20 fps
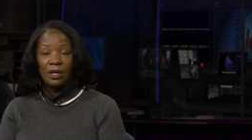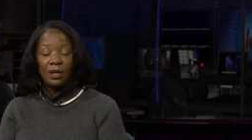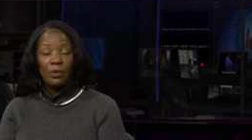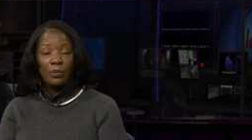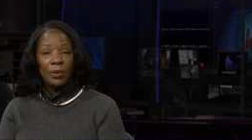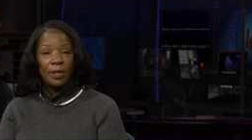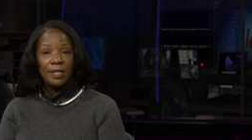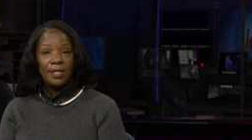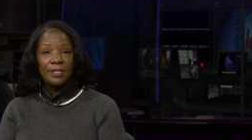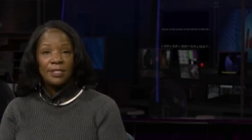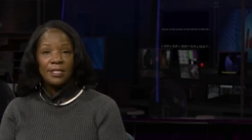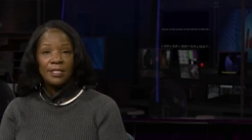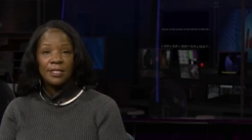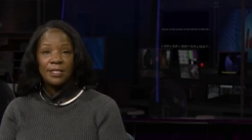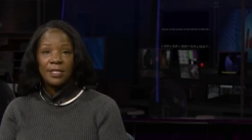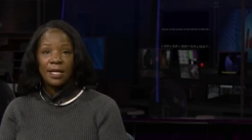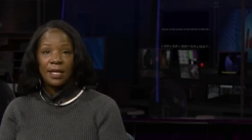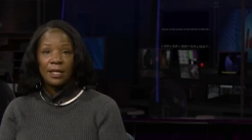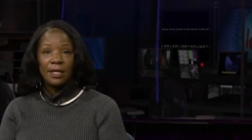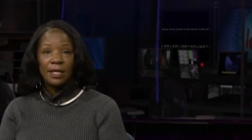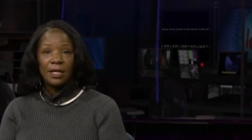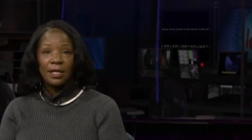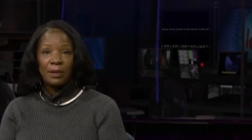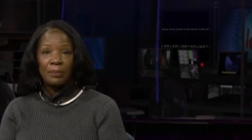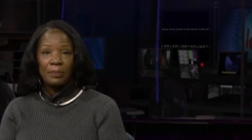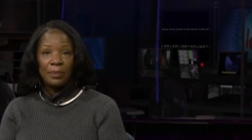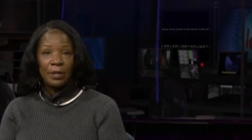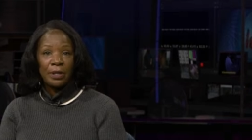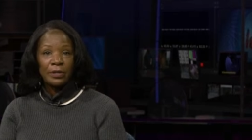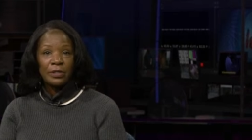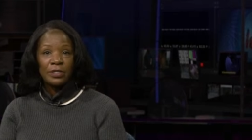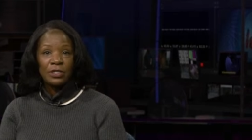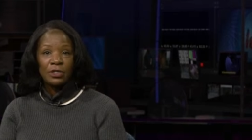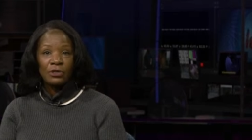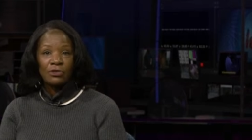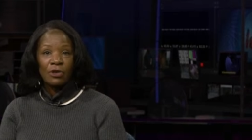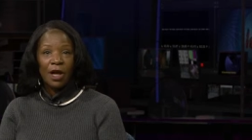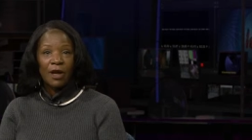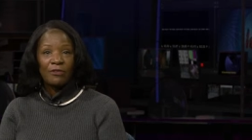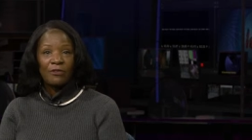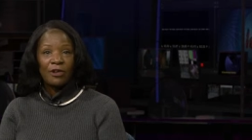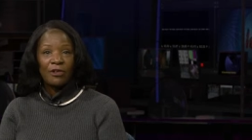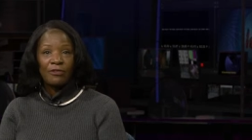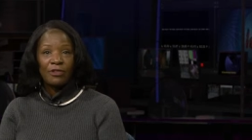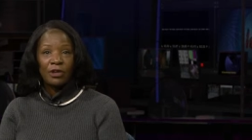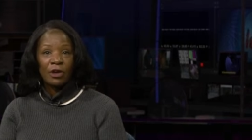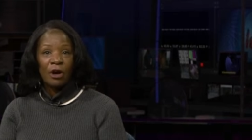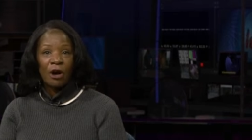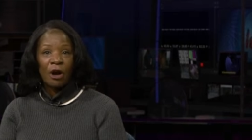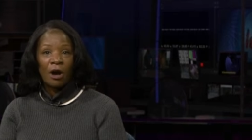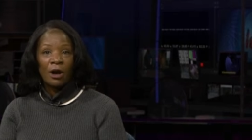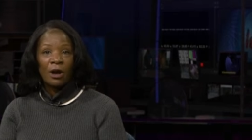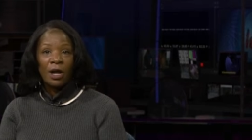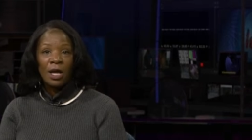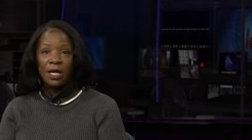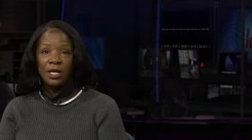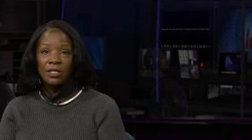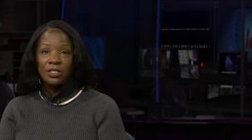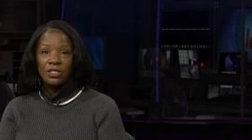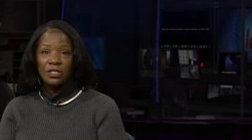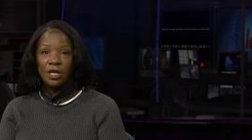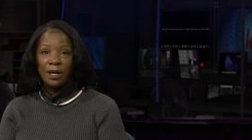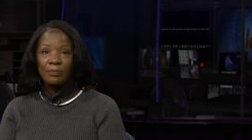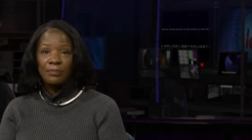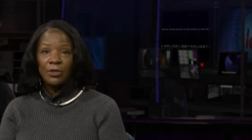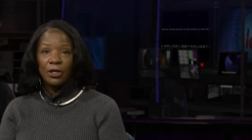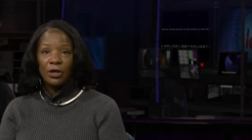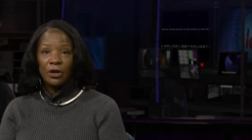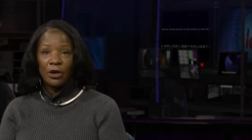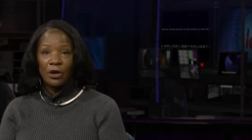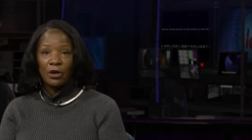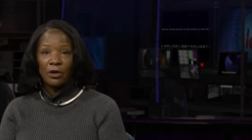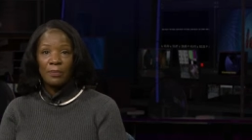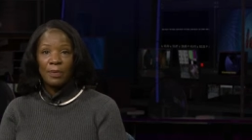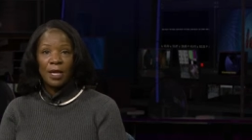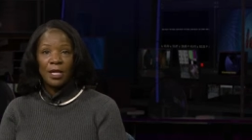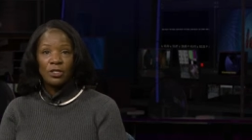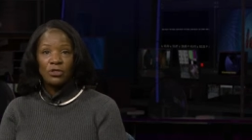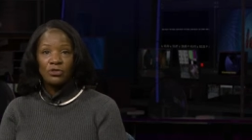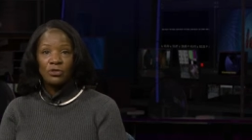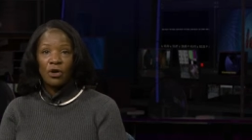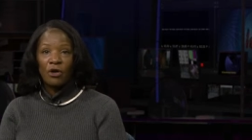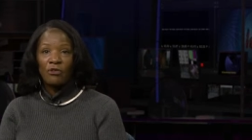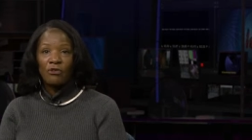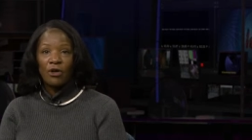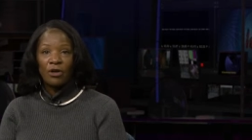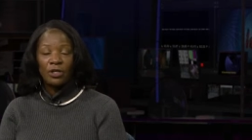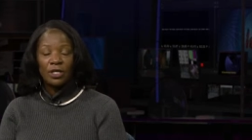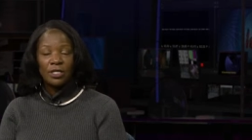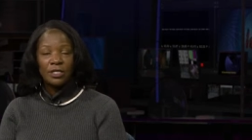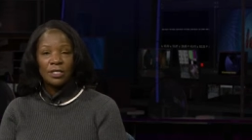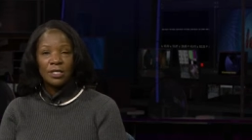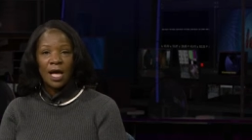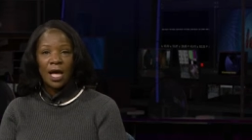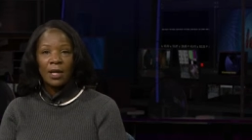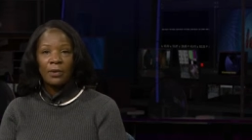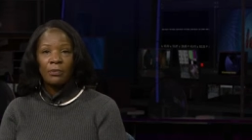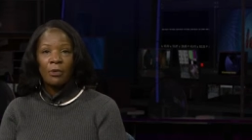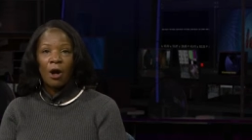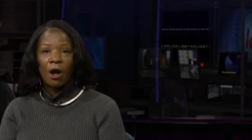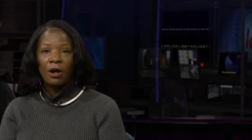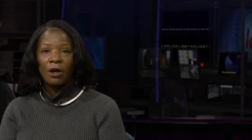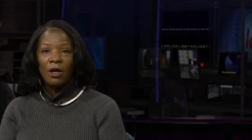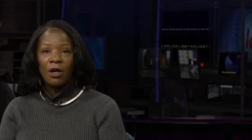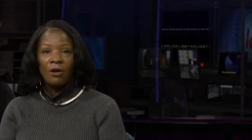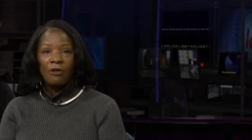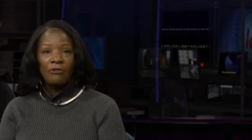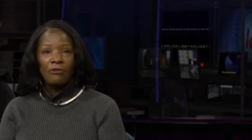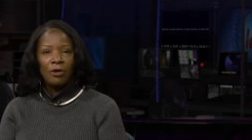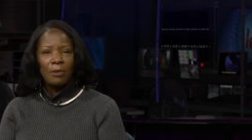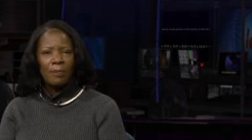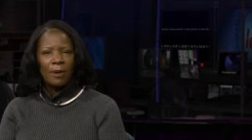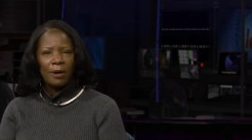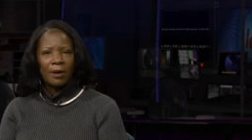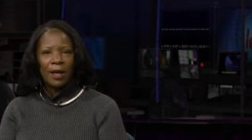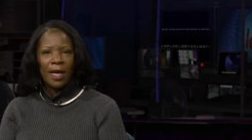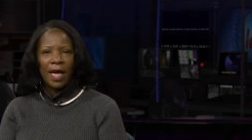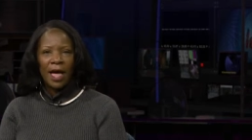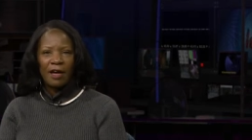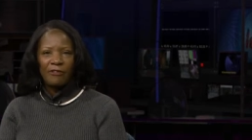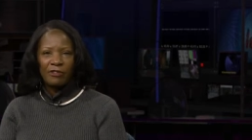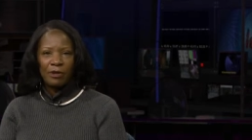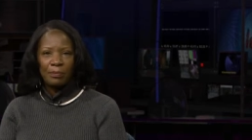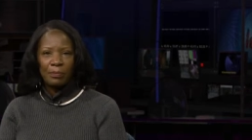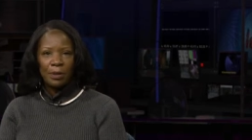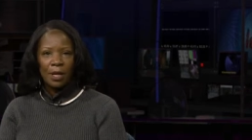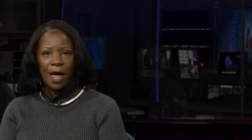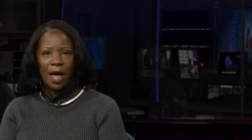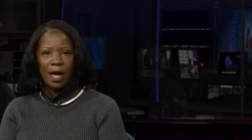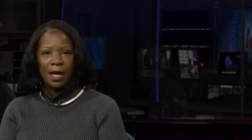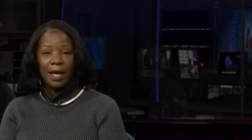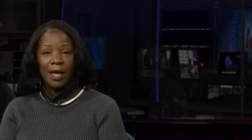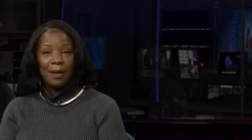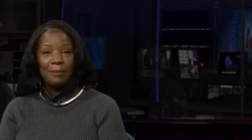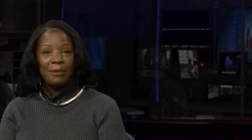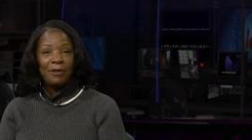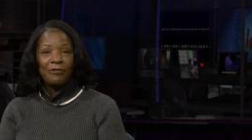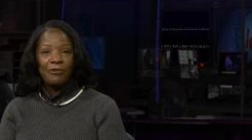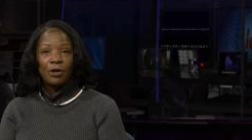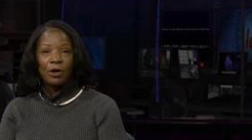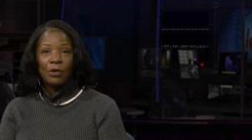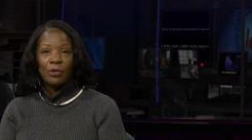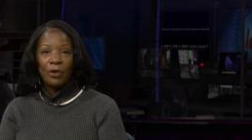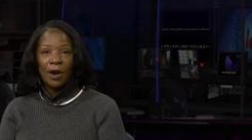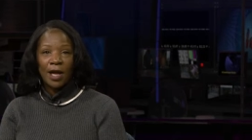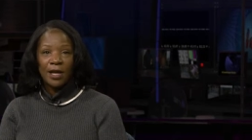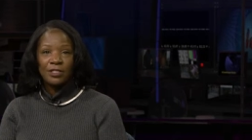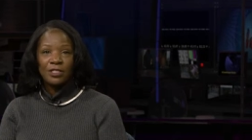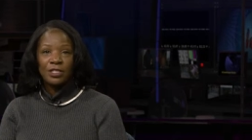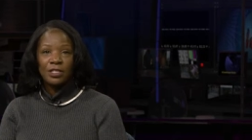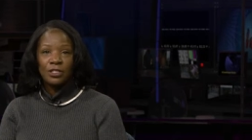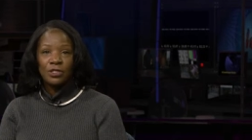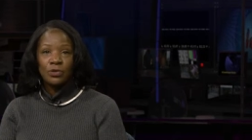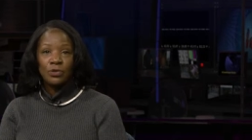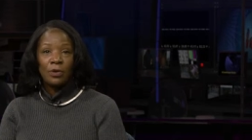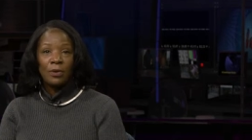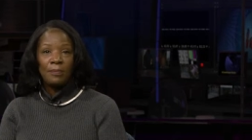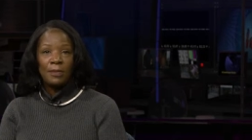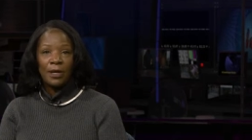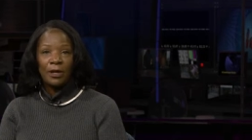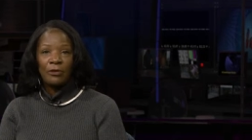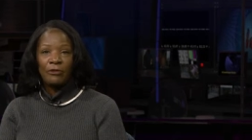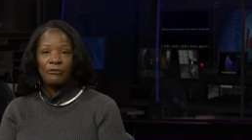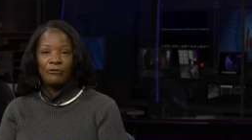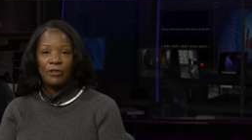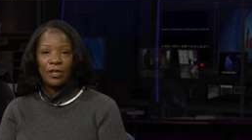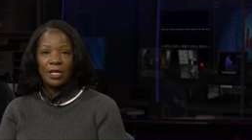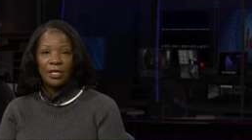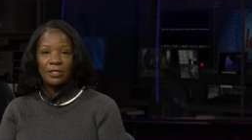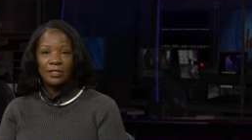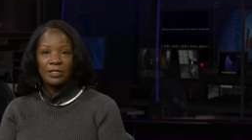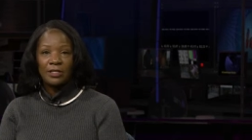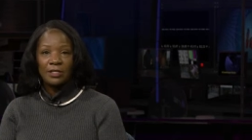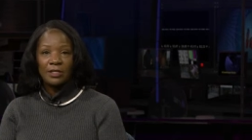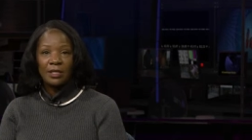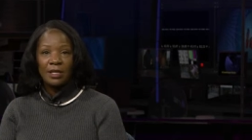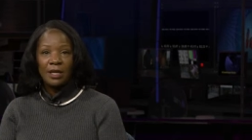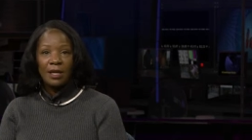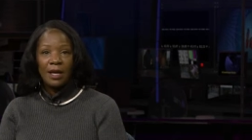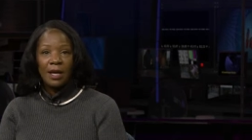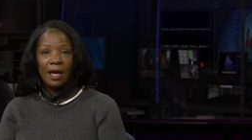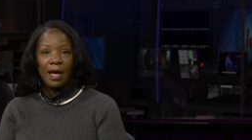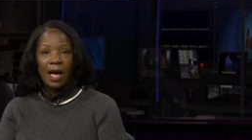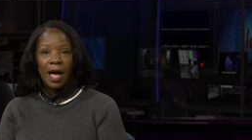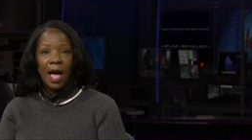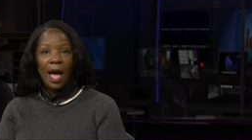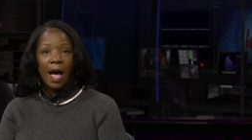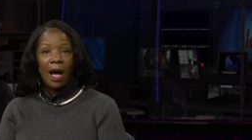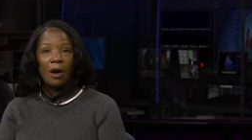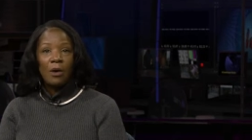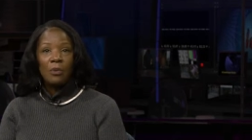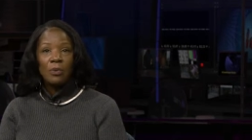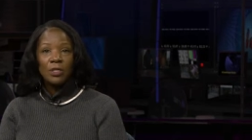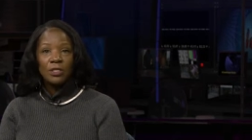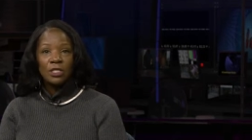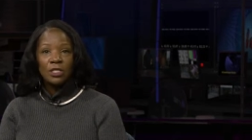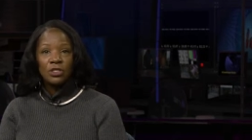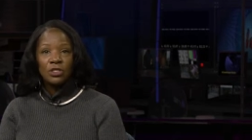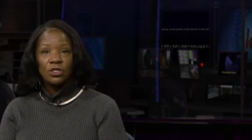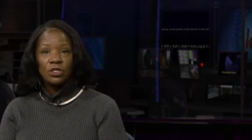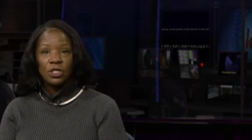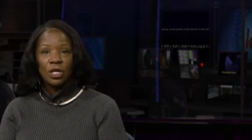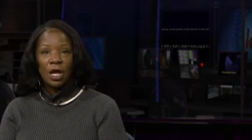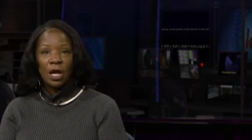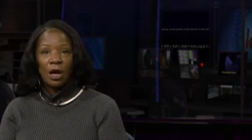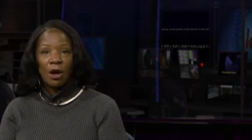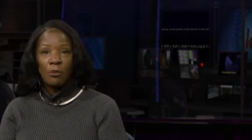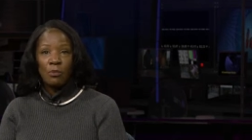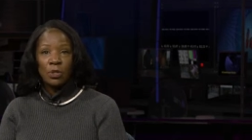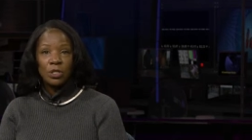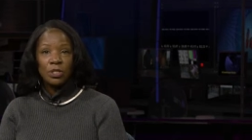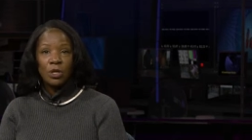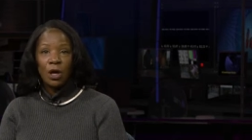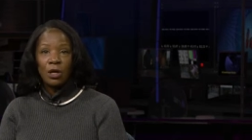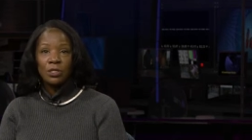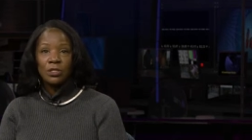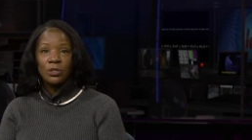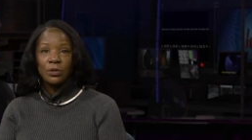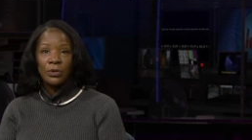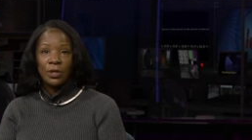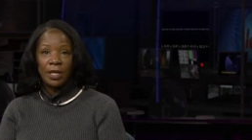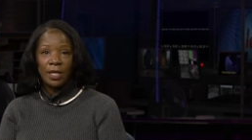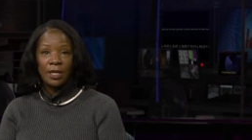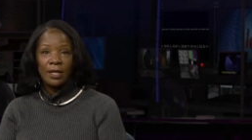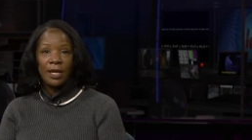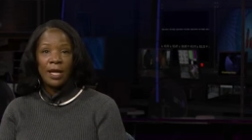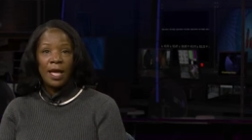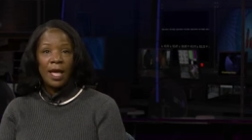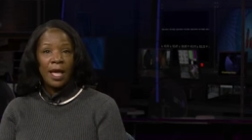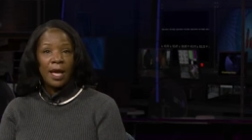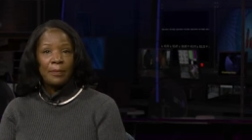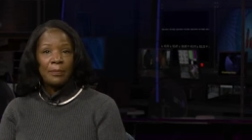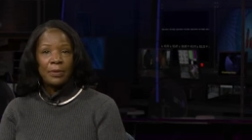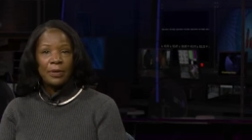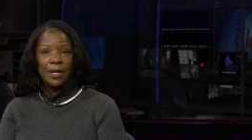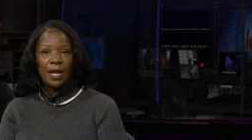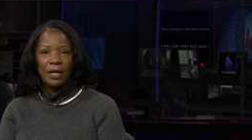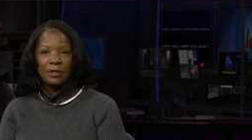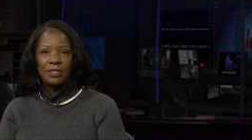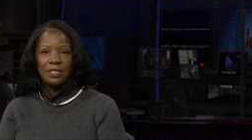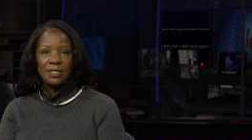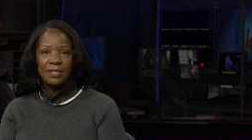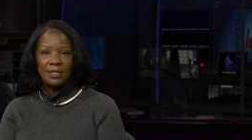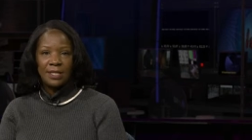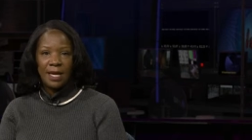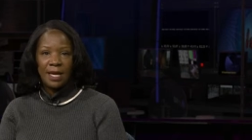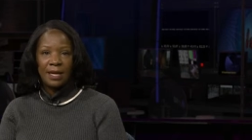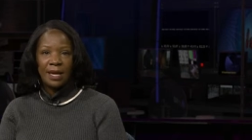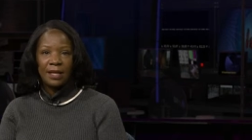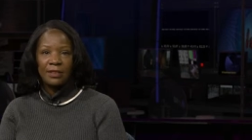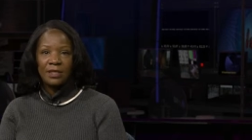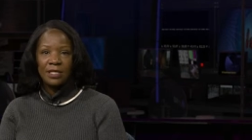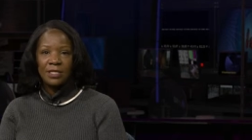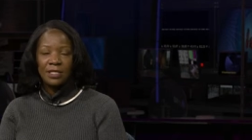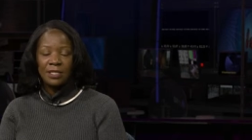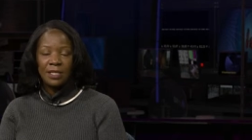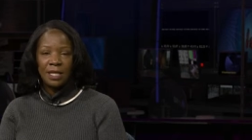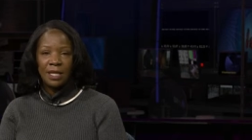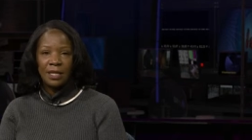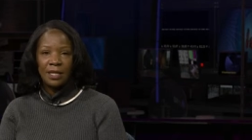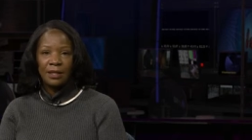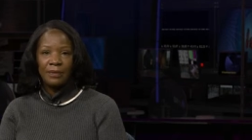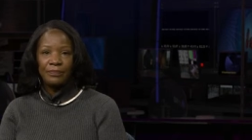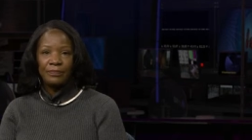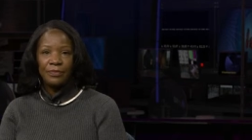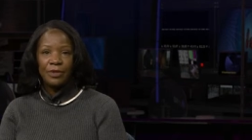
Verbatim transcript: Witnesses said it appears the driver of the car jumped the curb and drove on the sidewalk for about a half a block before crashing into a metal fence. Howe was, a was also hit and pronounced dead at the scene.